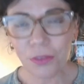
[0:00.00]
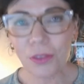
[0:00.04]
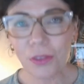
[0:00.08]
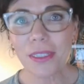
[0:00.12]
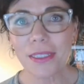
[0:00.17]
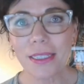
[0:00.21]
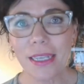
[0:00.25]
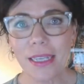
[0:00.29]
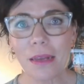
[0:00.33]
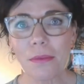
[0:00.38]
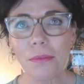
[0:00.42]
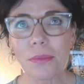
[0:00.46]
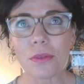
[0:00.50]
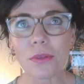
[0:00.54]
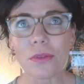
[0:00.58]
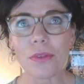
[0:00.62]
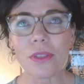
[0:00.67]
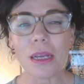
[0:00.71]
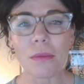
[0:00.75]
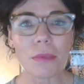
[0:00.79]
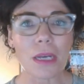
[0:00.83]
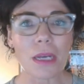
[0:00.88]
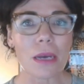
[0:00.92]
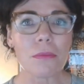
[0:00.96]
for
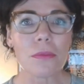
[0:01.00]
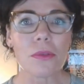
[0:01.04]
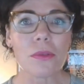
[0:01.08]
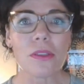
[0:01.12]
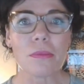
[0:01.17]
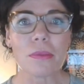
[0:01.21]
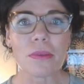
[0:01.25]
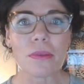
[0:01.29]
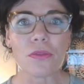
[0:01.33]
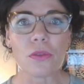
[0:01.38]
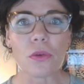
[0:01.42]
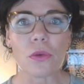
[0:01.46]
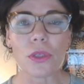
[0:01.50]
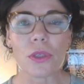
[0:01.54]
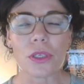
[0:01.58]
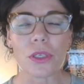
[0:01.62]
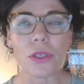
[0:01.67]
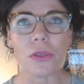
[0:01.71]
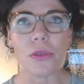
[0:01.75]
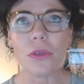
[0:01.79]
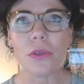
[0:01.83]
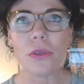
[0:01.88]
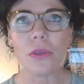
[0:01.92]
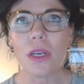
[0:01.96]
example, I'm humbled
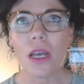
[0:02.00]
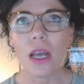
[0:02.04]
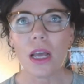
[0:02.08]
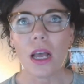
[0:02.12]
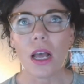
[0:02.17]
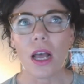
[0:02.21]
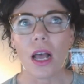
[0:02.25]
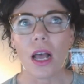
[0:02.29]
before you.